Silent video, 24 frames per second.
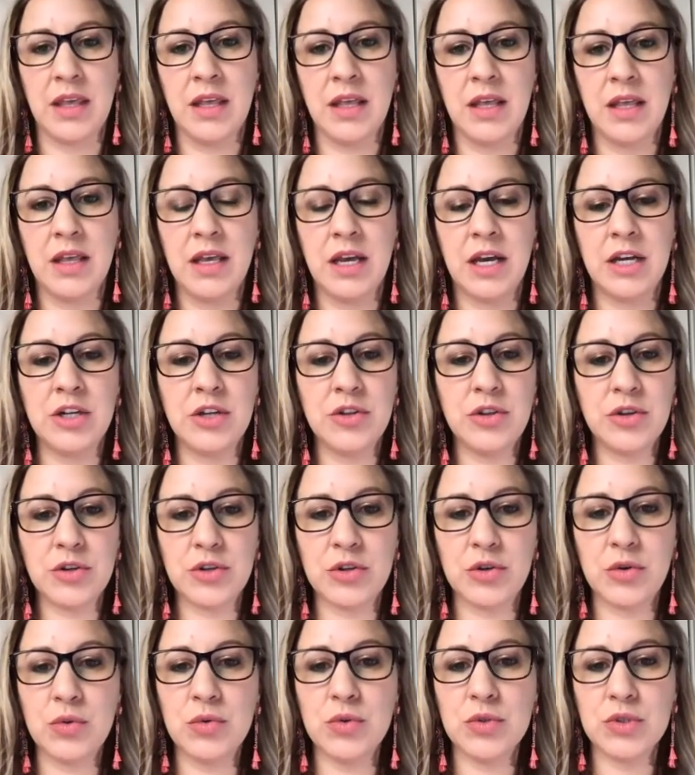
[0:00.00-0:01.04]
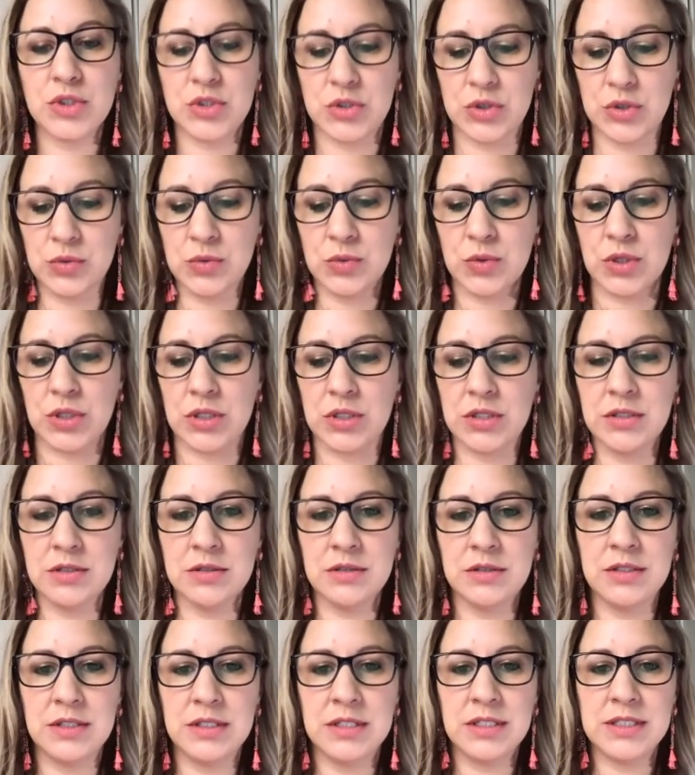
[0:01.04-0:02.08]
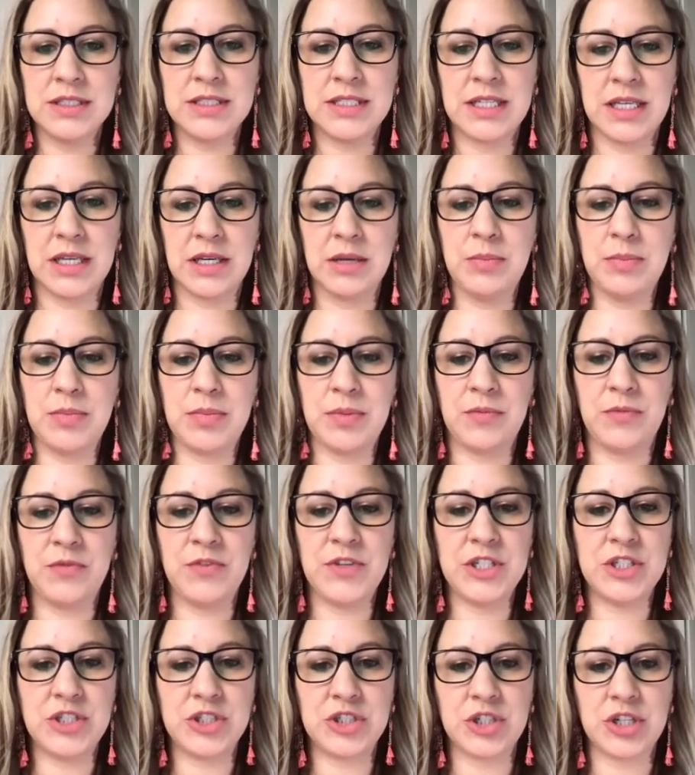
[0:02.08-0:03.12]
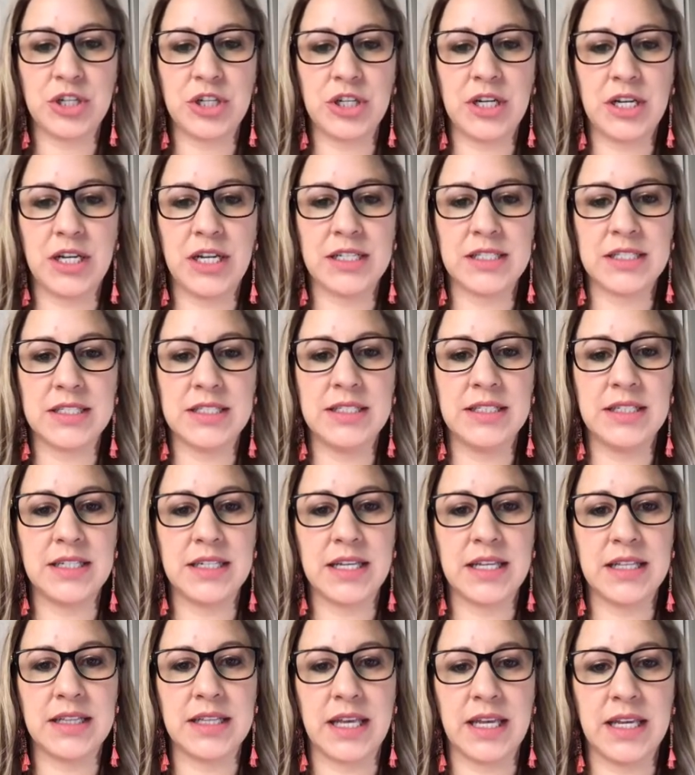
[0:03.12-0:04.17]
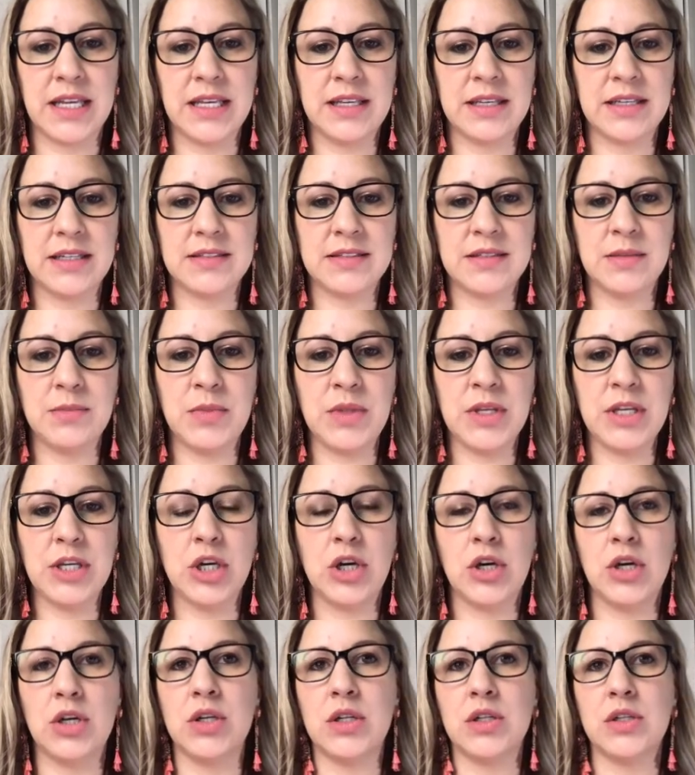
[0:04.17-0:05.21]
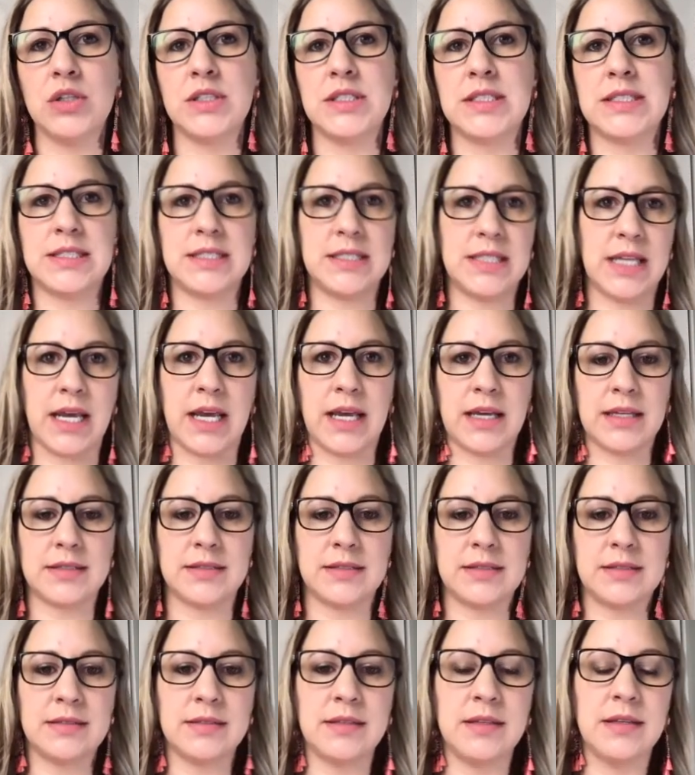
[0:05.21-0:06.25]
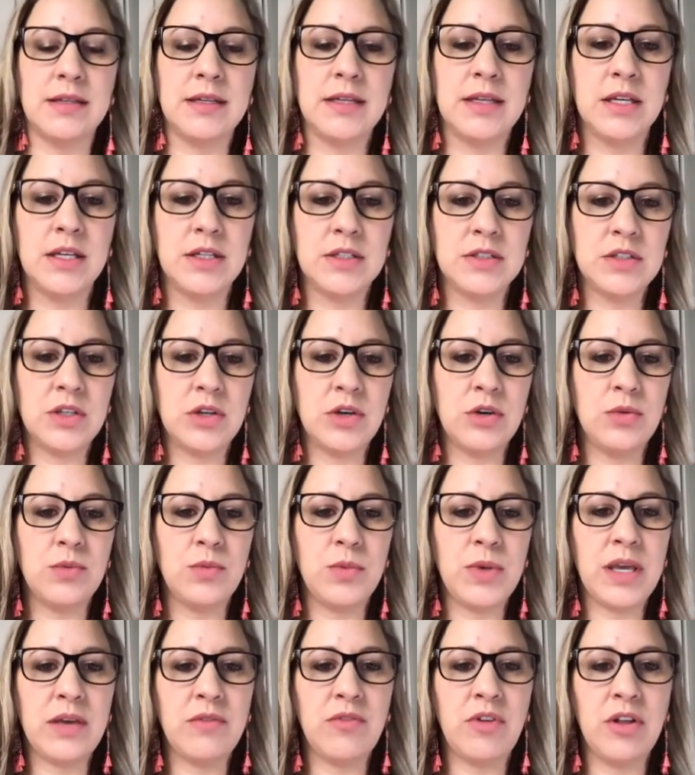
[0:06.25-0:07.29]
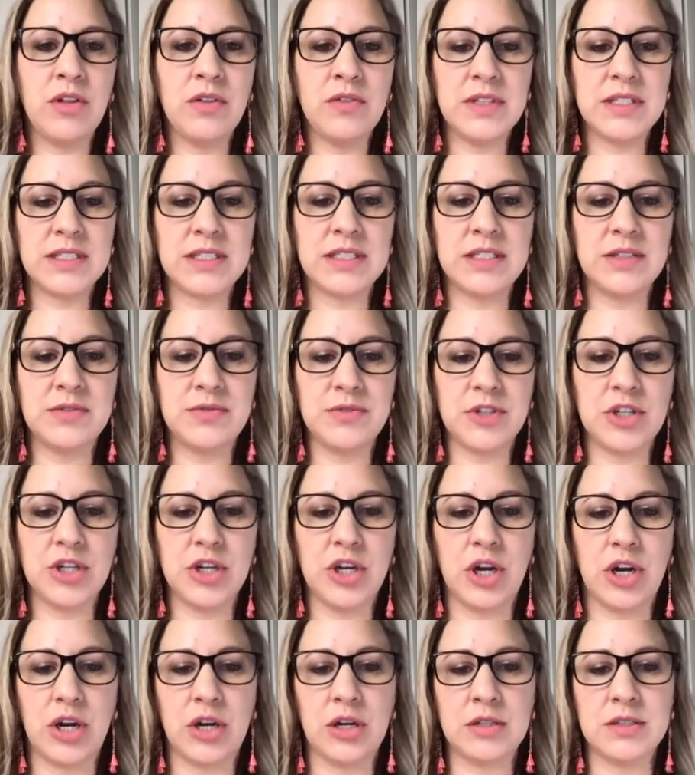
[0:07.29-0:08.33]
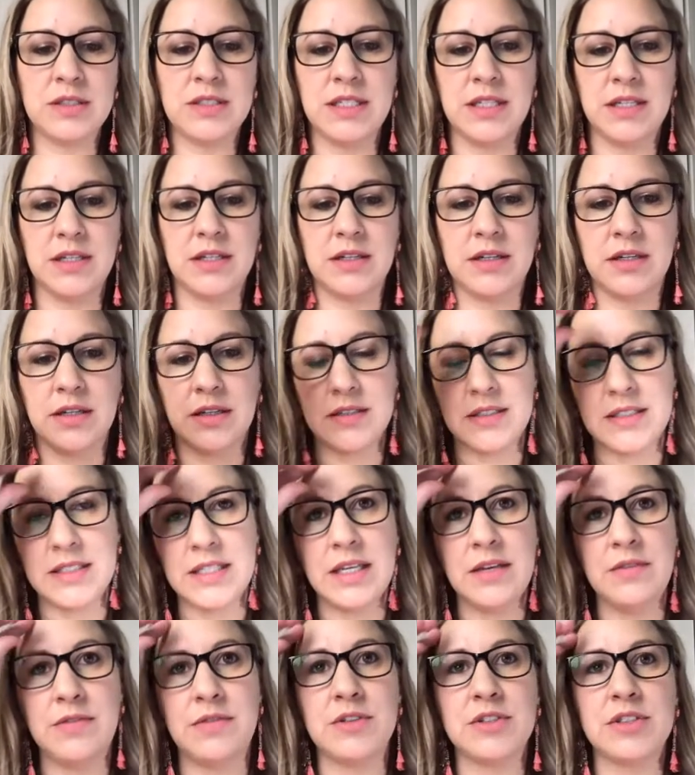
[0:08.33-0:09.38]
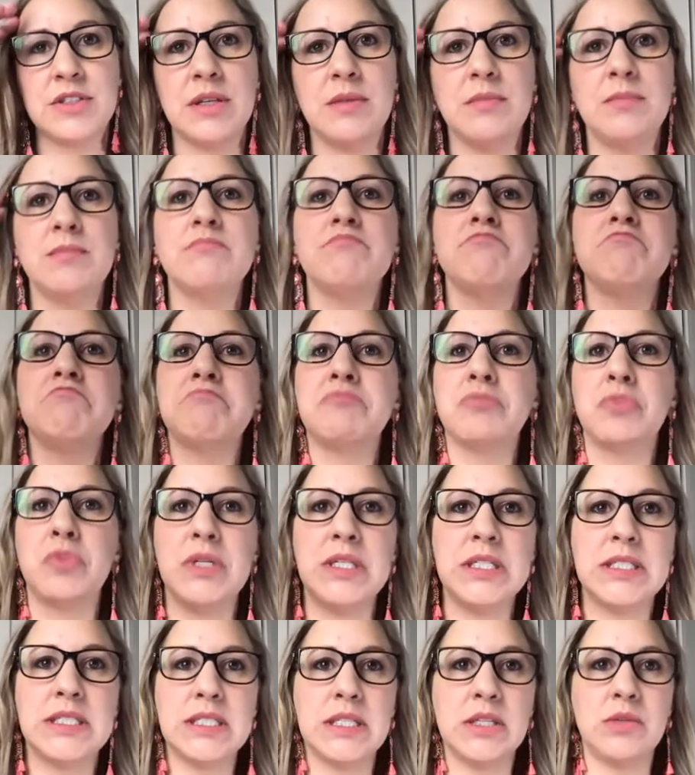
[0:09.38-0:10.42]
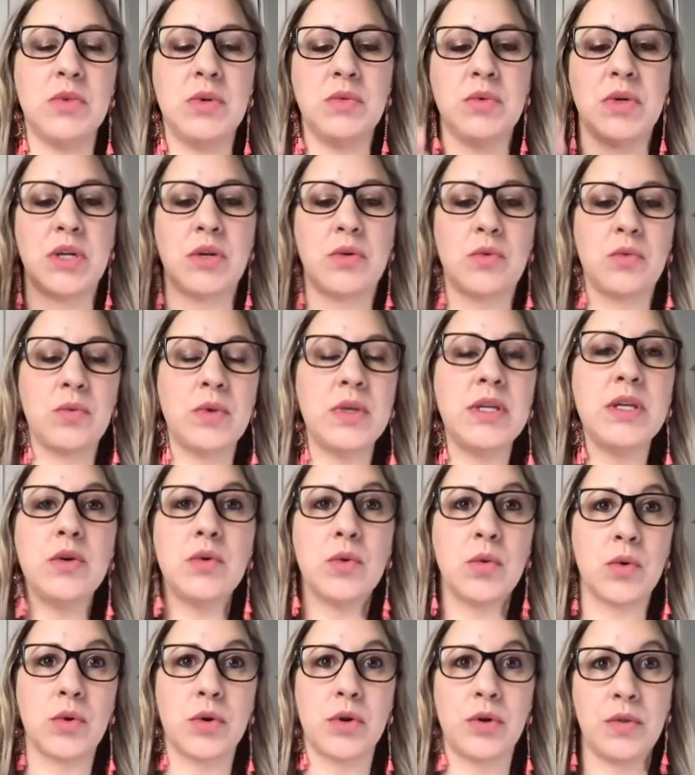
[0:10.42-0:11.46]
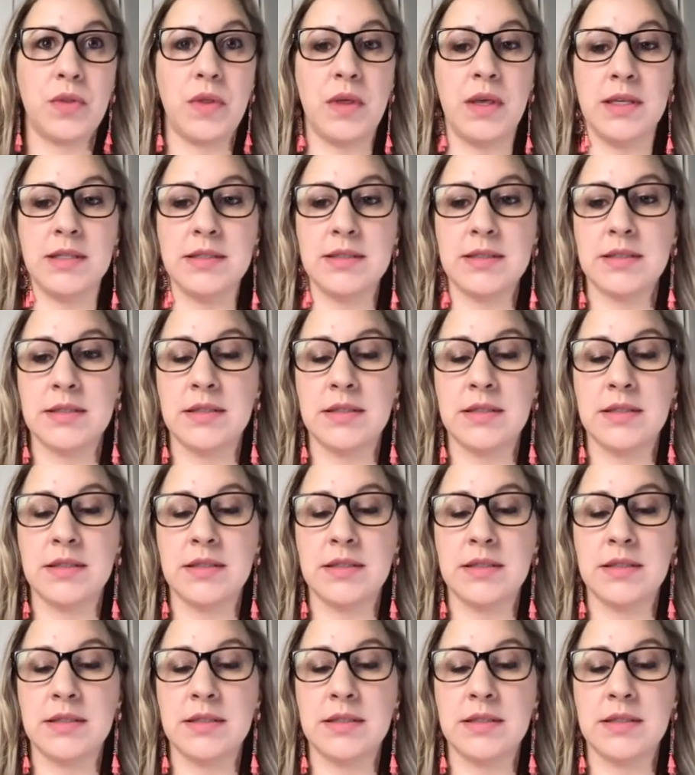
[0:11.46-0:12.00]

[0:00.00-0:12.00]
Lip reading: Another cool tool, tip, a feature in XD that I like is something called stacks. So we have all these different cards here, and say for some reason we want to reorder these.